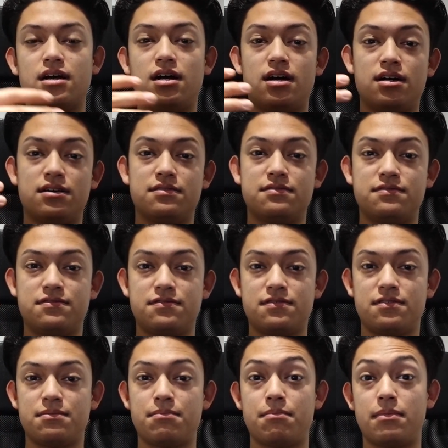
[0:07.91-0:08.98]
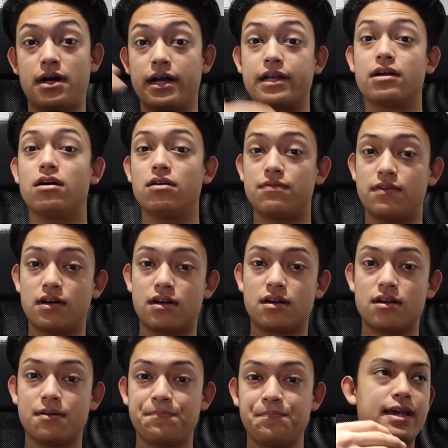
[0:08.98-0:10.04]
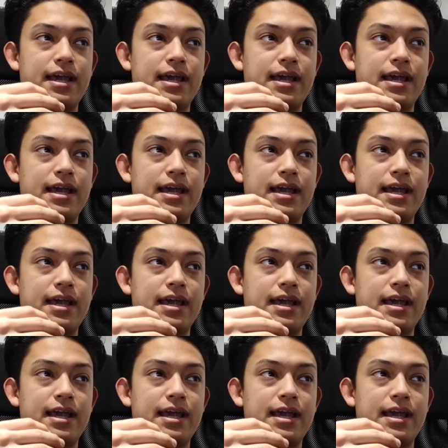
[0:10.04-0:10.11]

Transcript: of my Golf R.